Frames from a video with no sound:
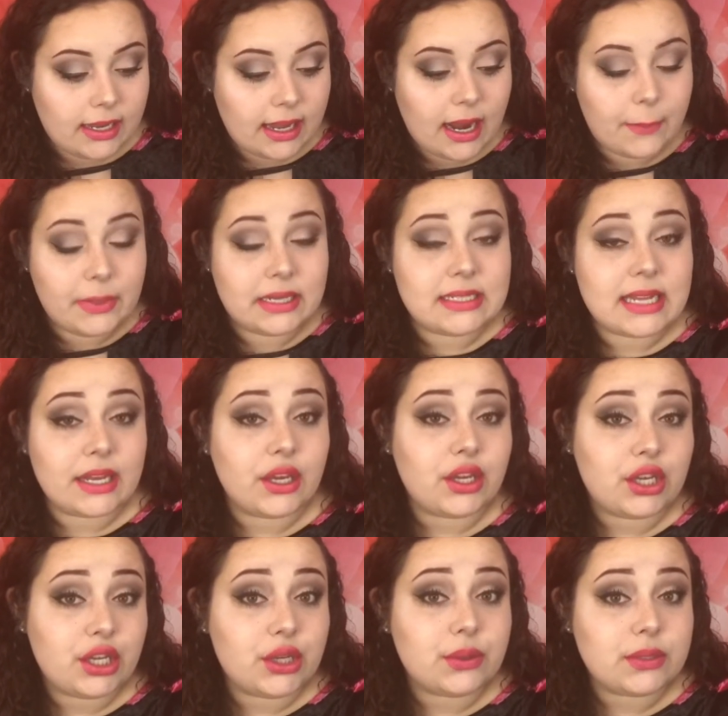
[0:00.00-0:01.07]
and I'm gonna take a
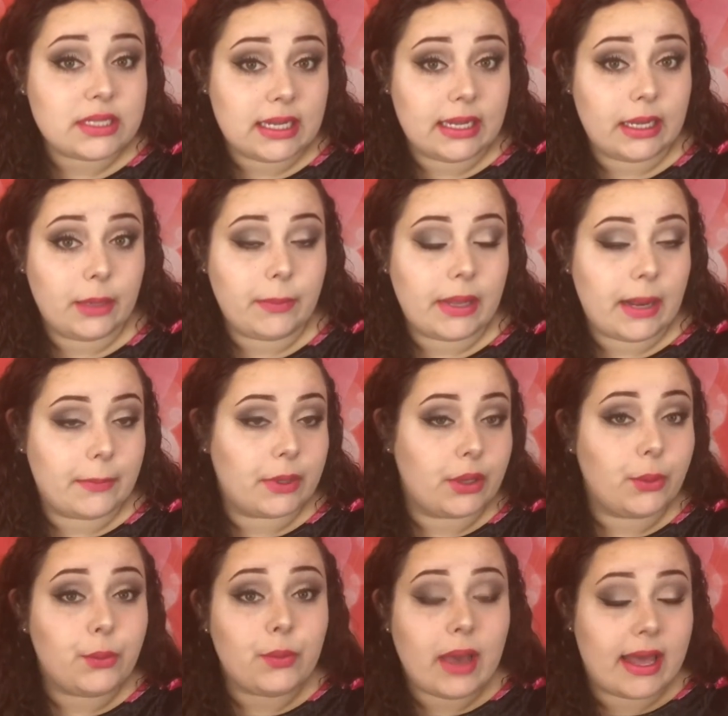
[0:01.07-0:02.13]
Q-tip and I'm gonna
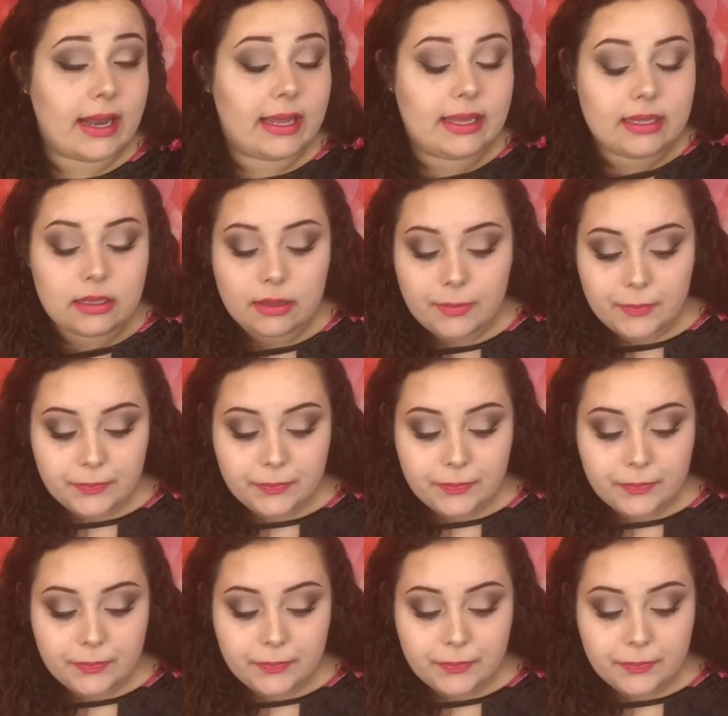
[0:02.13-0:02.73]
wet it,